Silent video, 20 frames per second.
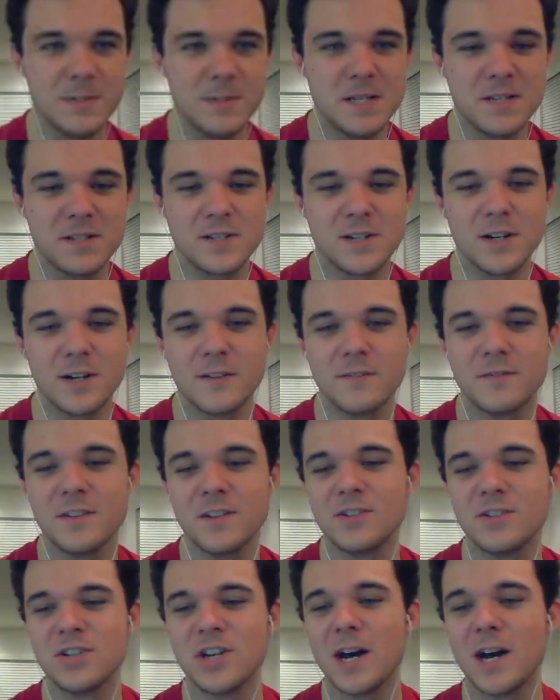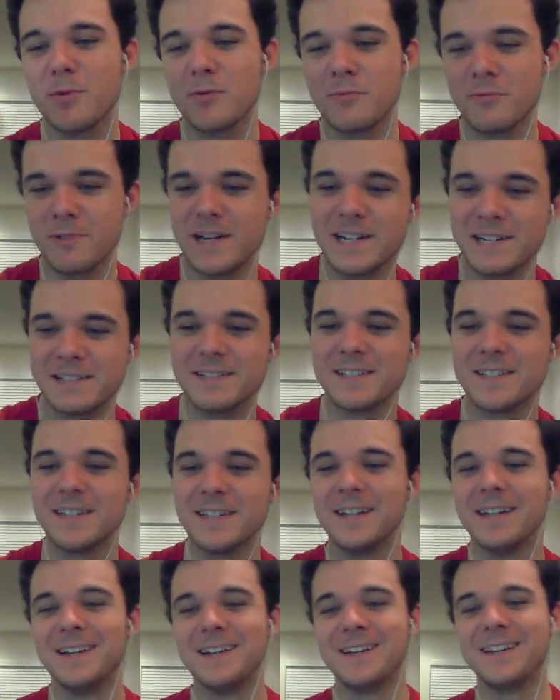deserved a Ja Morant
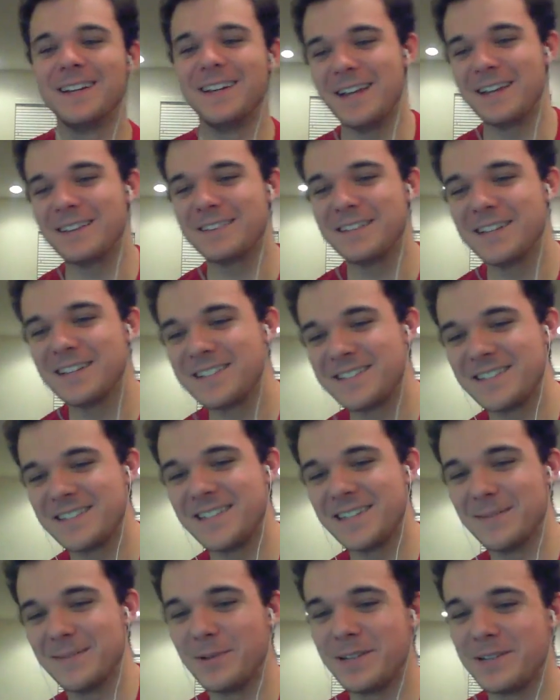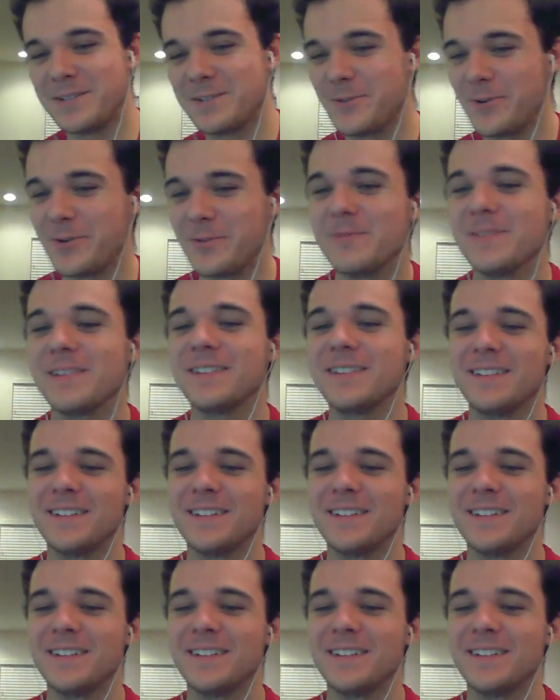in the NCAA tournament.